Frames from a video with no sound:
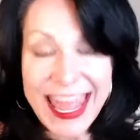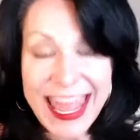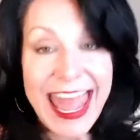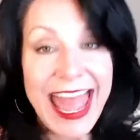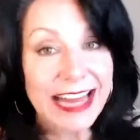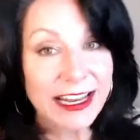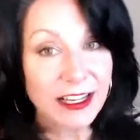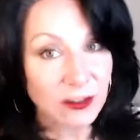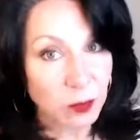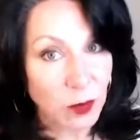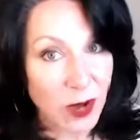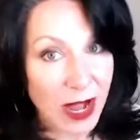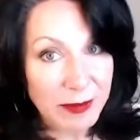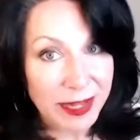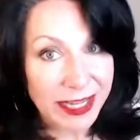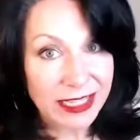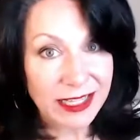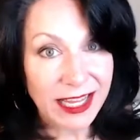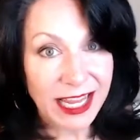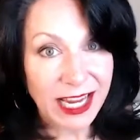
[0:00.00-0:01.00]
And it's why my
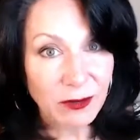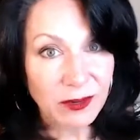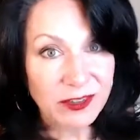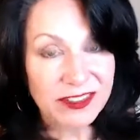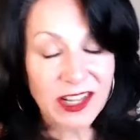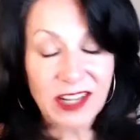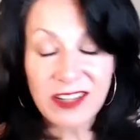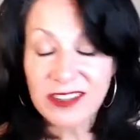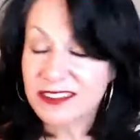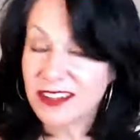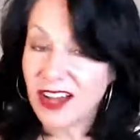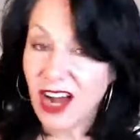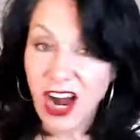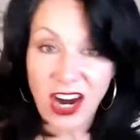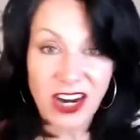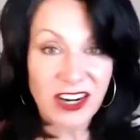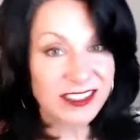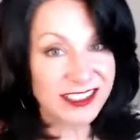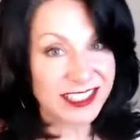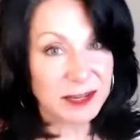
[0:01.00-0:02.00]
client results
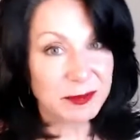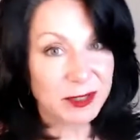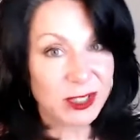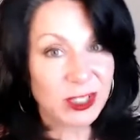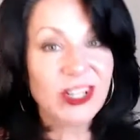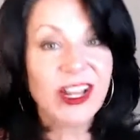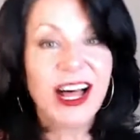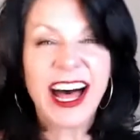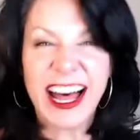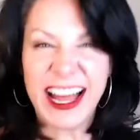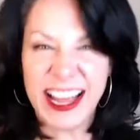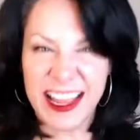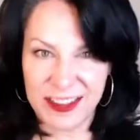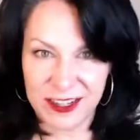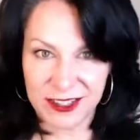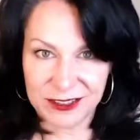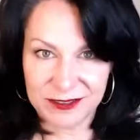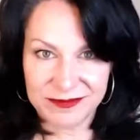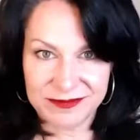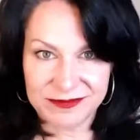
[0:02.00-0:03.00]
aren't typical
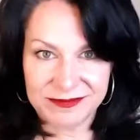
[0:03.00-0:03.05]
either.